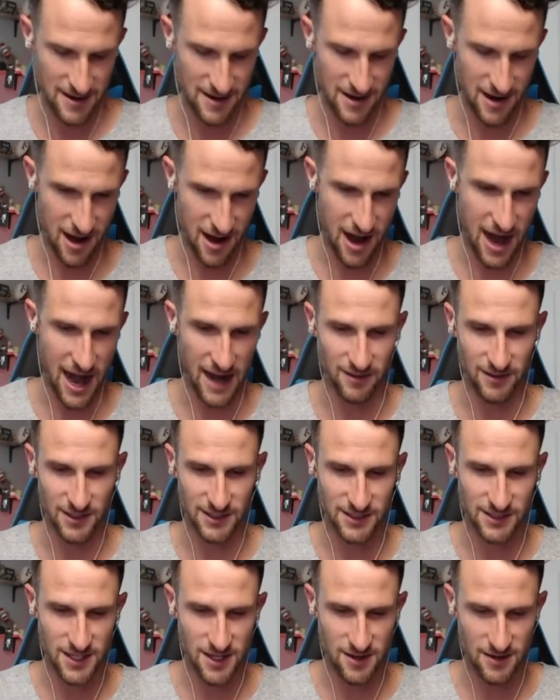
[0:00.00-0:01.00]
All right,
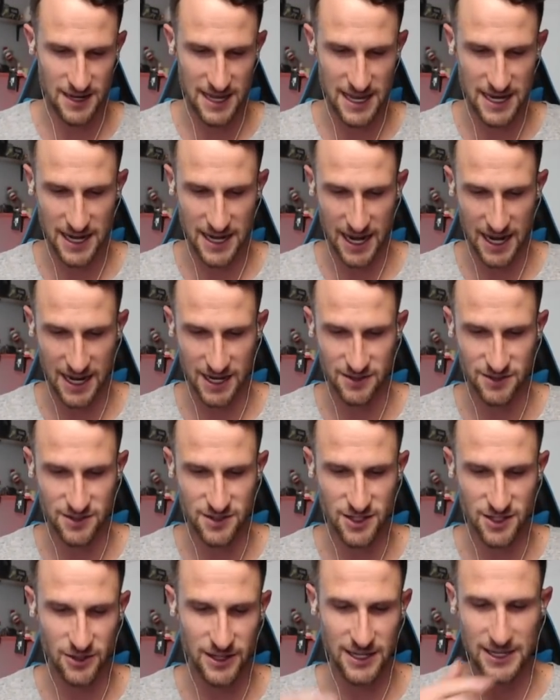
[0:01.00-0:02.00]
let's go ahead and
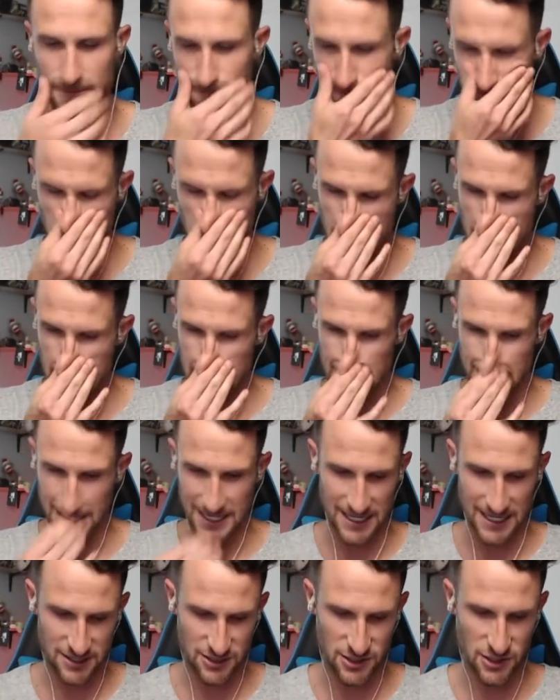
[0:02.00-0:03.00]
do it.
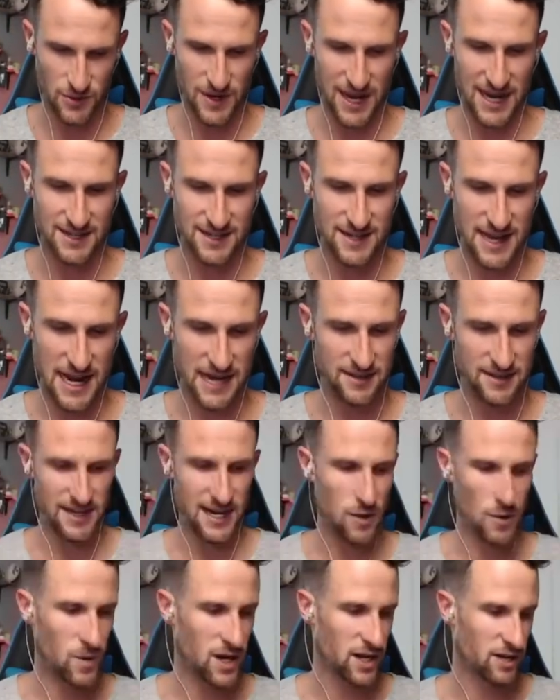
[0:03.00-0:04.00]
Get to a deck
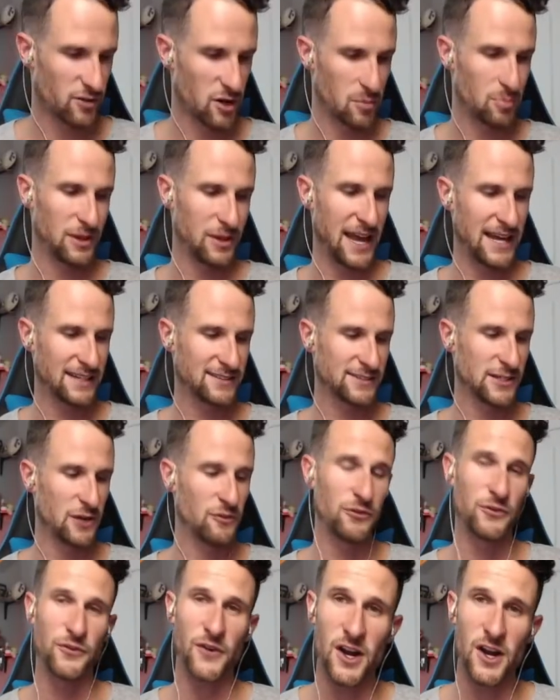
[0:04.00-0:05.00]
want to replace. So
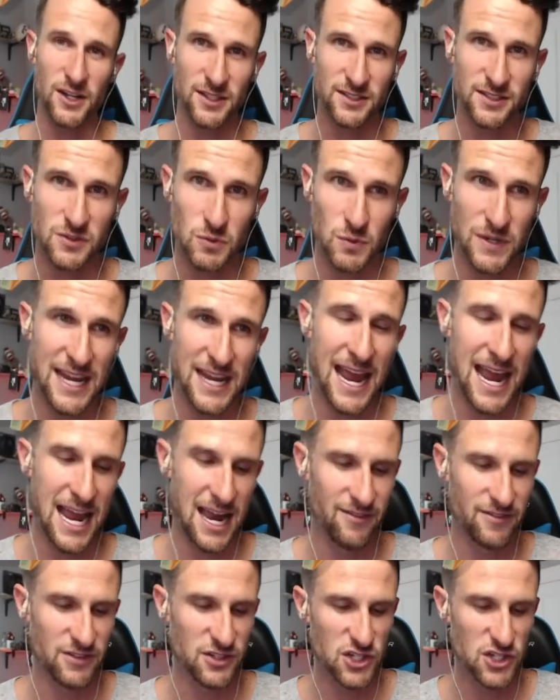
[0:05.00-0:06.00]
first, we
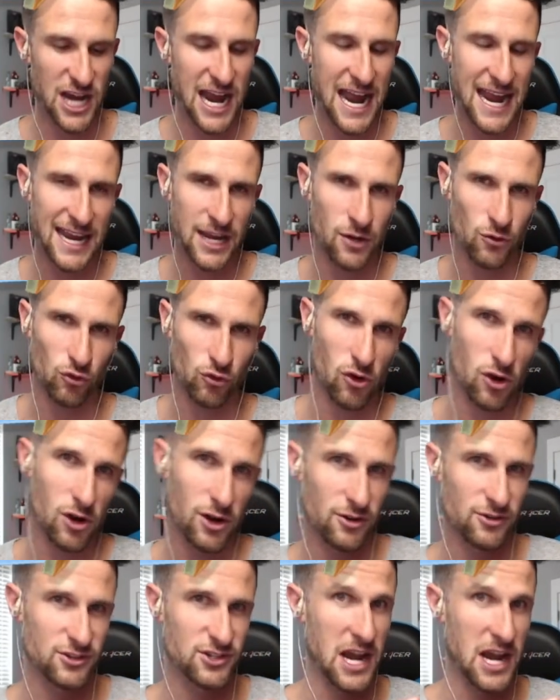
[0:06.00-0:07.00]
have Giant
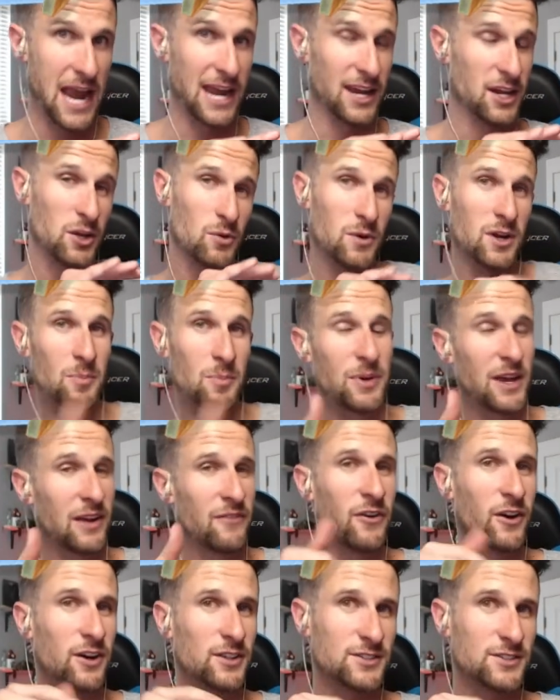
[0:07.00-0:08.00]
Royal Giant. You want to pick
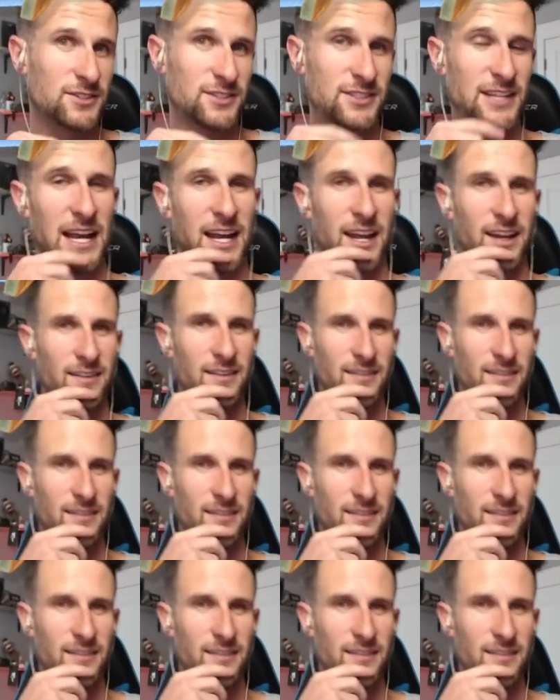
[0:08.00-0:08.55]
first or second?